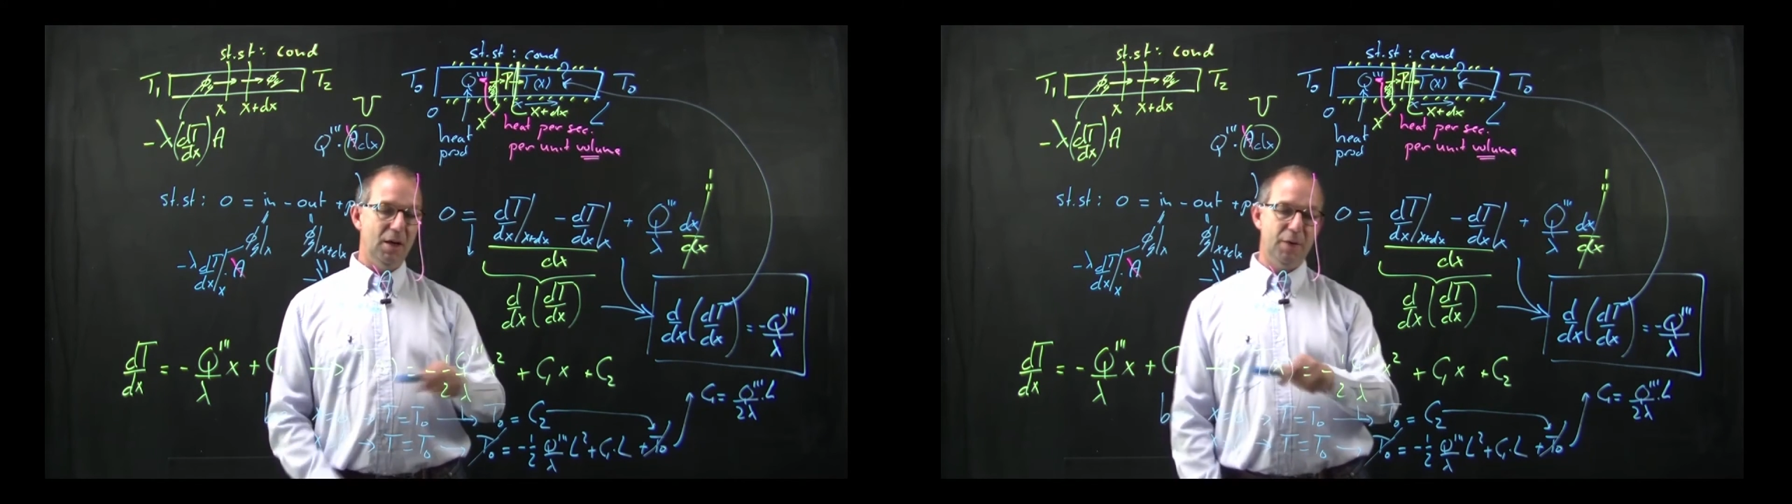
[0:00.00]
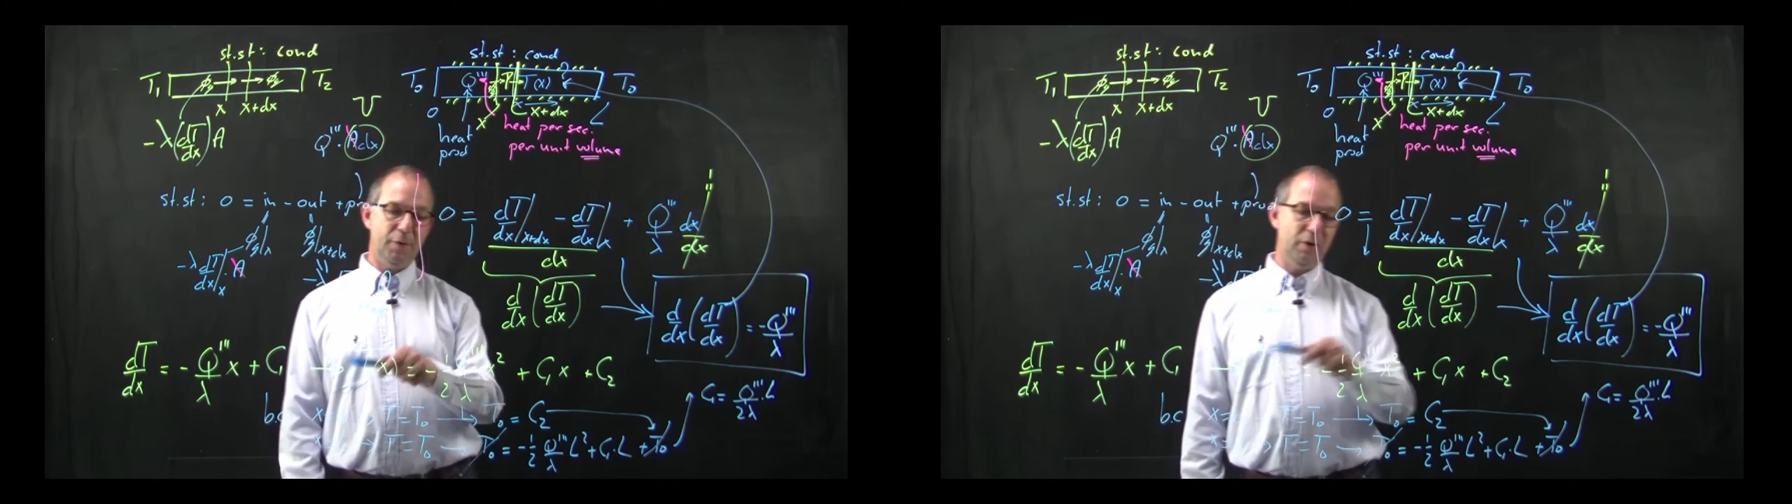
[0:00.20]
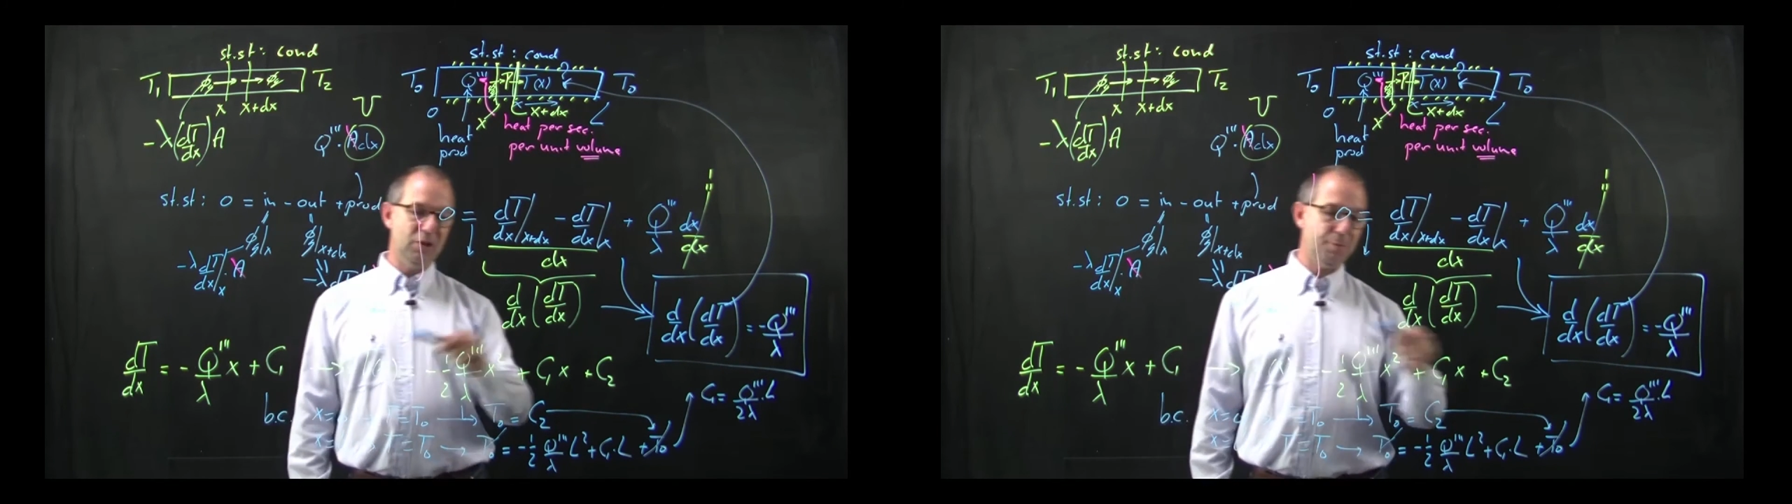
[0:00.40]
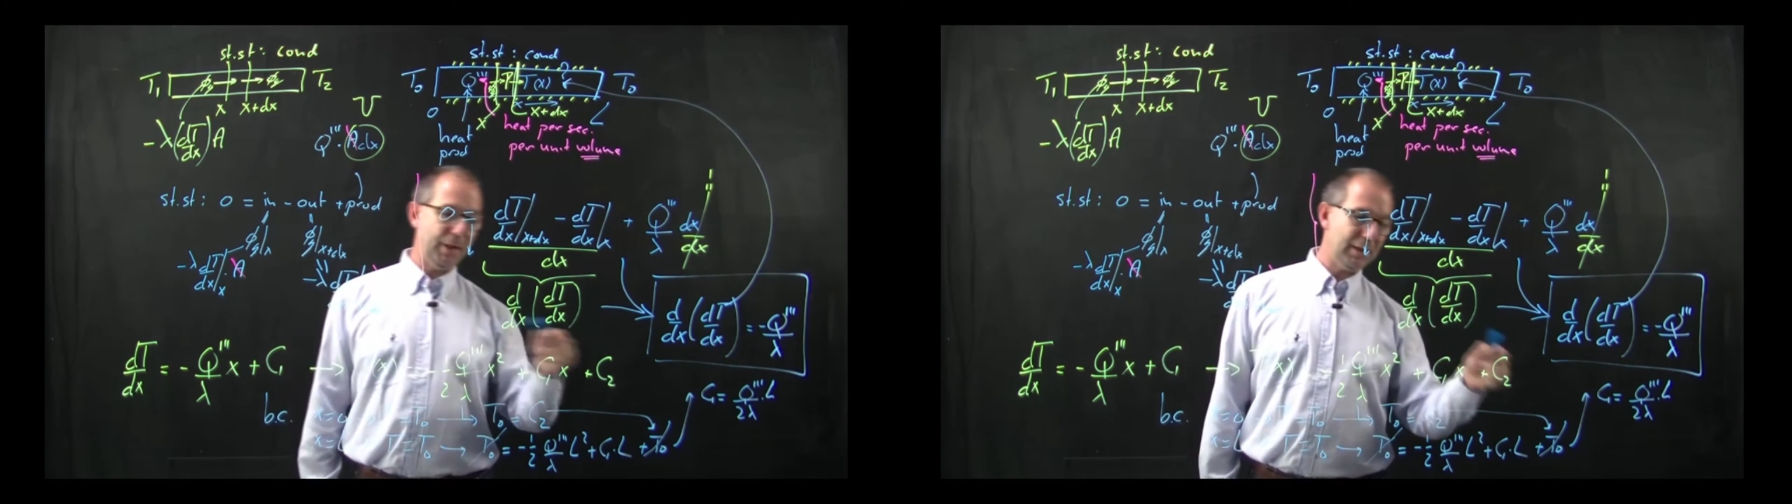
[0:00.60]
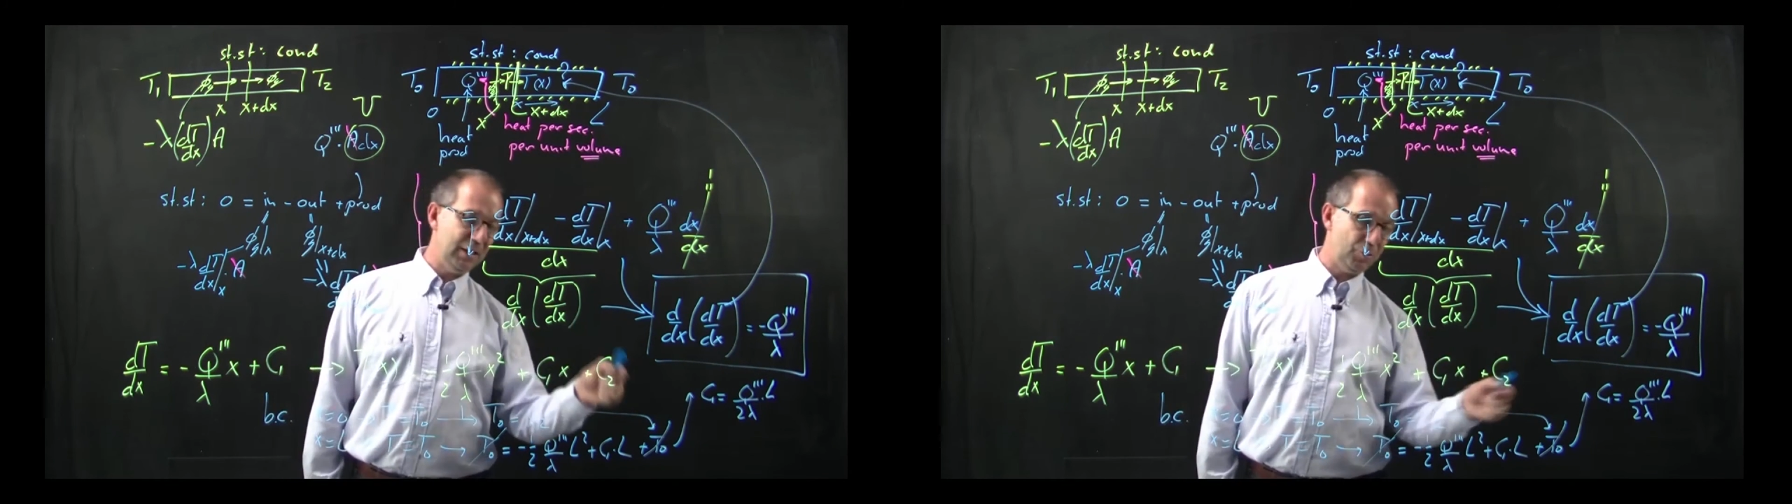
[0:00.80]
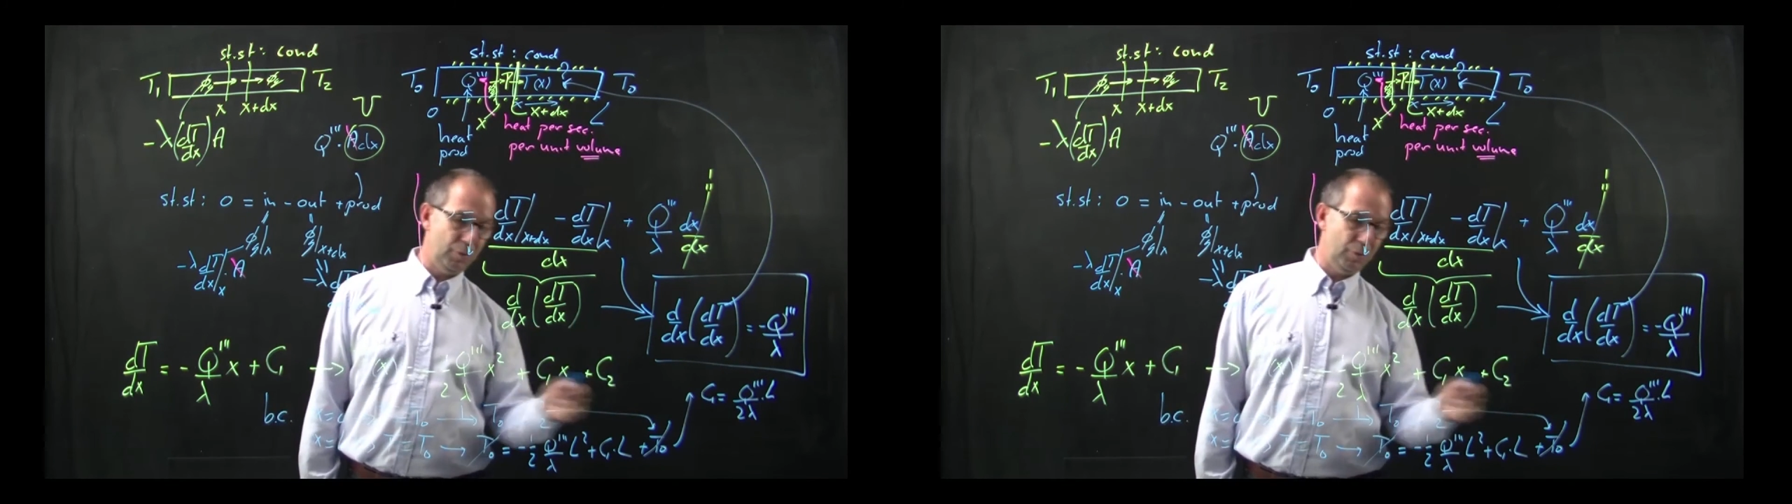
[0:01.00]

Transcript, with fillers: If you inspect this